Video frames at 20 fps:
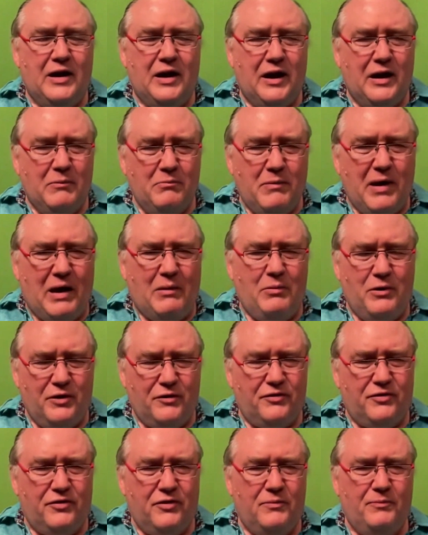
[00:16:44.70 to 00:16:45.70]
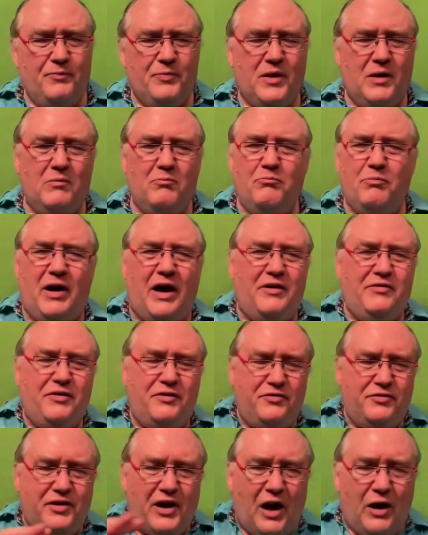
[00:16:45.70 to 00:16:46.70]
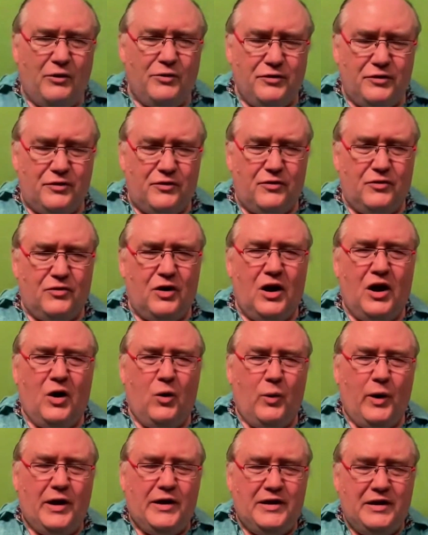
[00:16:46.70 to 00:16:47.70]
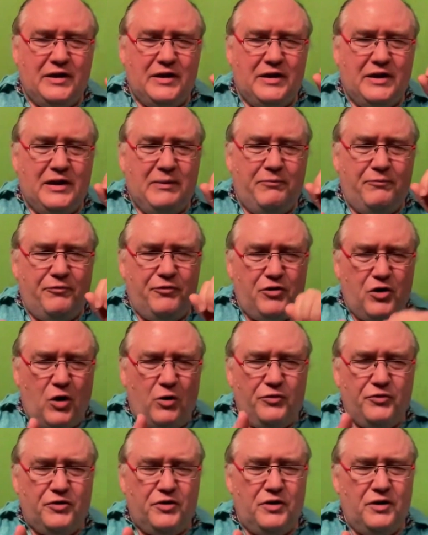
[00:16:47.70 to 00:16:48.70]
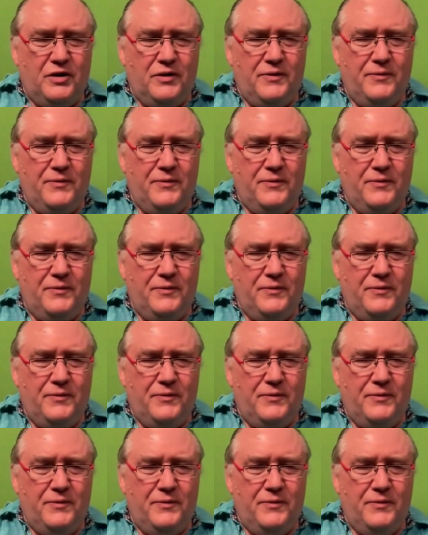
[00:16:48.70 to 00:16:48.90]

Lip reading: mammoths by the thousands were deep frozen